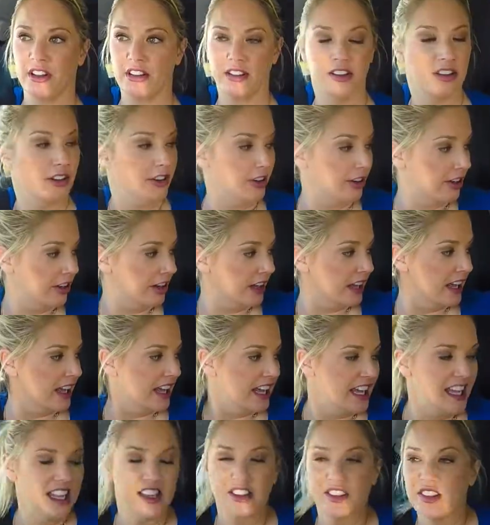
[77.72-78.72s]
the Allure,
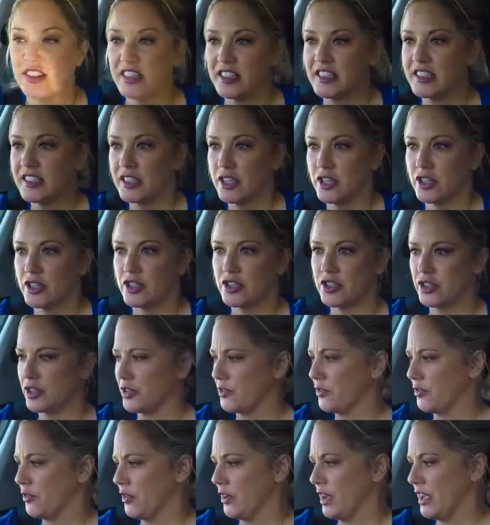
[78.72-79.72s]
is this sort
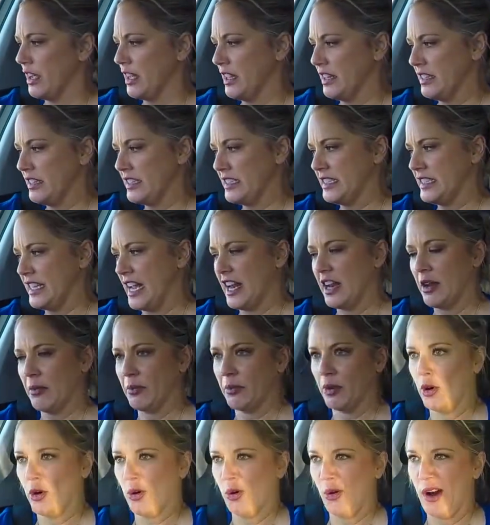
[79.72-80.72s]
of
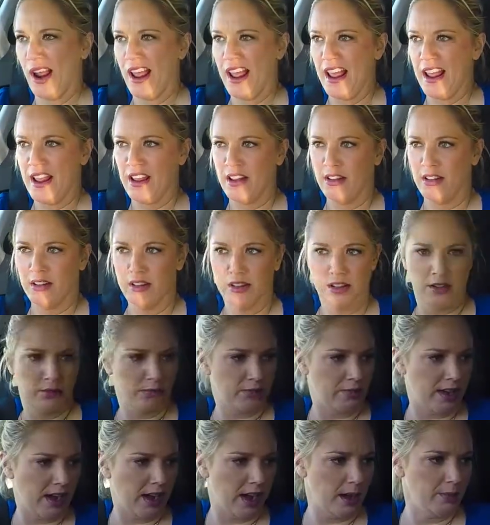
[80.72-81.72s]
denim grey
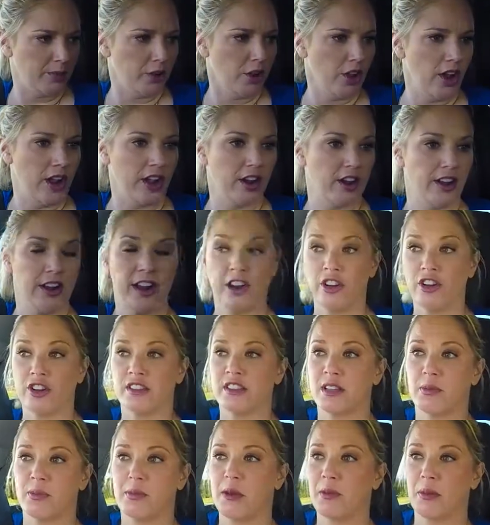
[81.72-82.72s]
vibe going on. I know
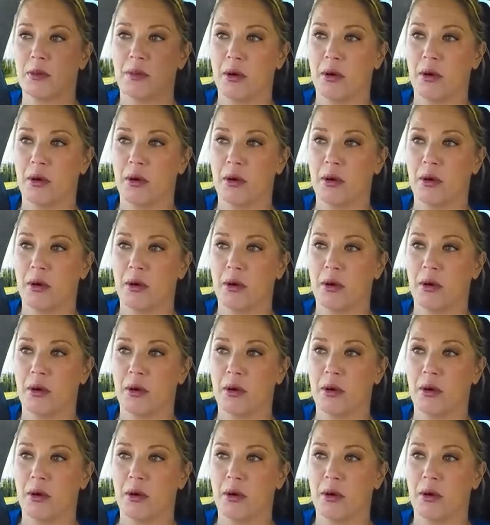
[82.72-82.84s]
some people